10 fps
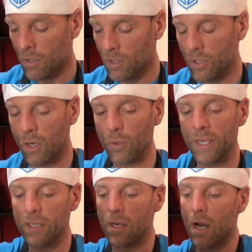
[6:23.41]
you know,
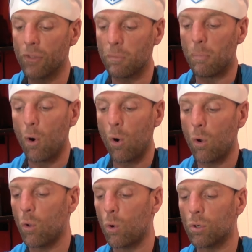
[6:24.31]
in another
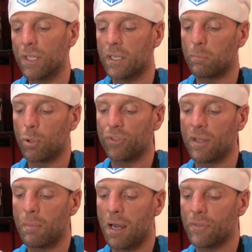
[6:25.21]
bowl, or they can put
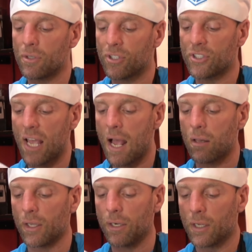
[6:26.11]
them on their
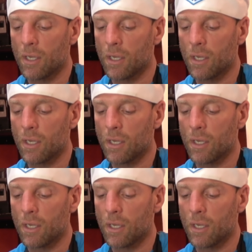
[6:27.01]
salad.